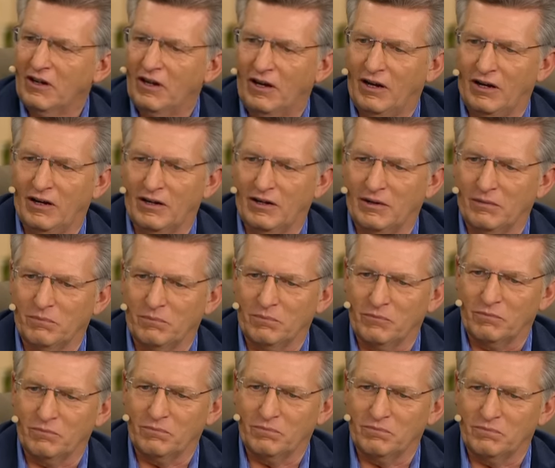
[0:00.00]

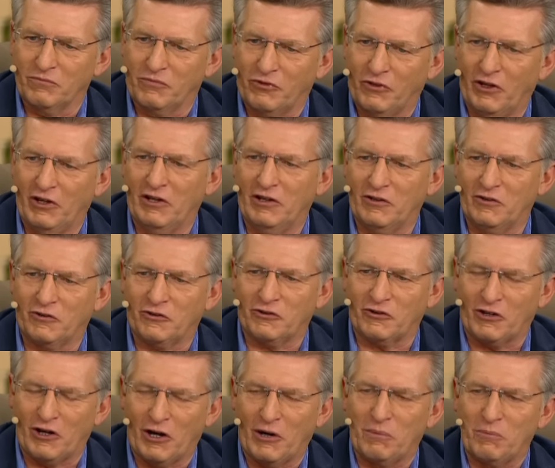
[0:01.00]
um, things
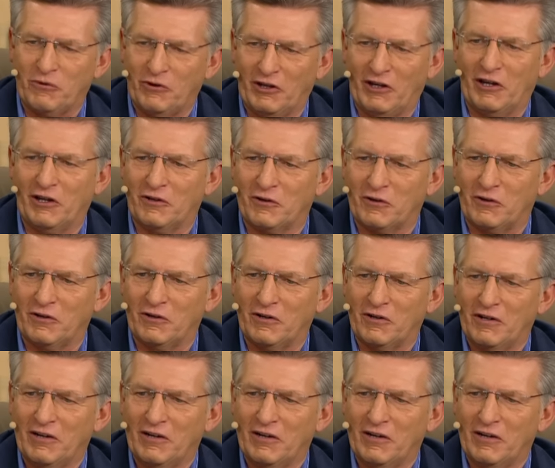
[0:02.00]
come together